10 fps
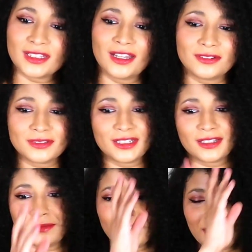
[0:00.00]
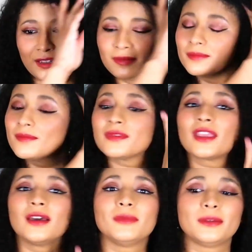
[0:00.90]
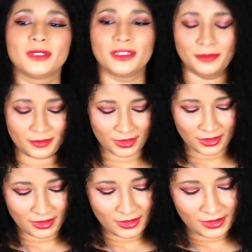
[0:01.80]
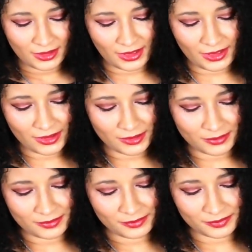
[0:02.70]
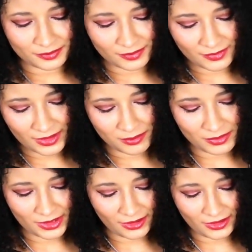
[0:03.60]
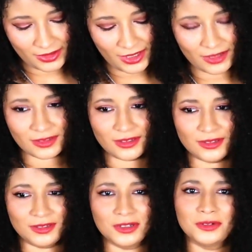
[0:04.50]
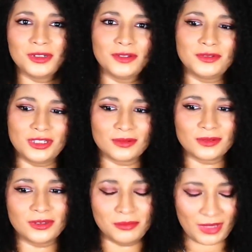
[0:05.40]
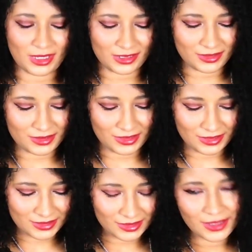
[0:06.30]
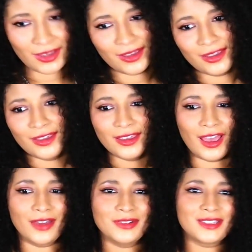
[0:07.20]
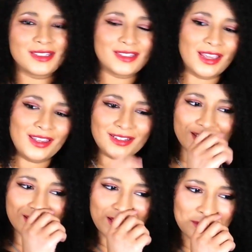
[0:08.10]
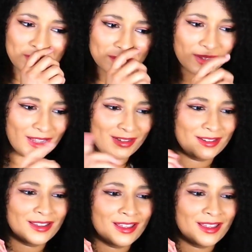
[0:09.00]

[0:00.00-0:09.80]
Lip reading: don't think I'm dying. I might be. But on that note of general maintenance-ness, I would say to keep in mind